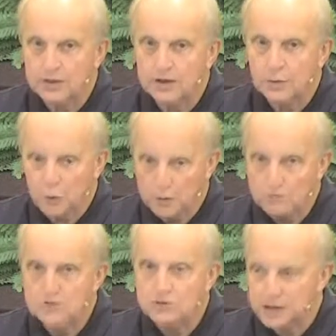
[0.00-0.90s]
They
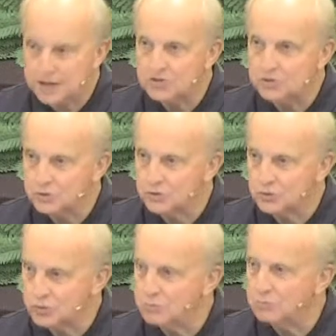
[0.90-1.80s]
equip saints to
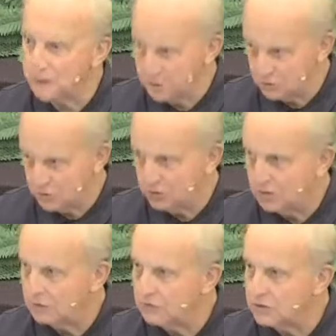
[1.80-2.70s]
do ministry,
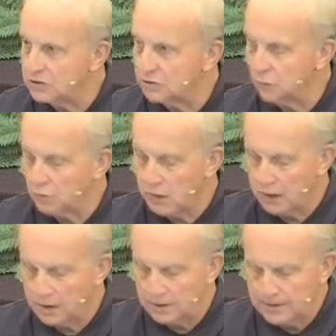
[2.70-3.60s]
the Ephesians 4 model.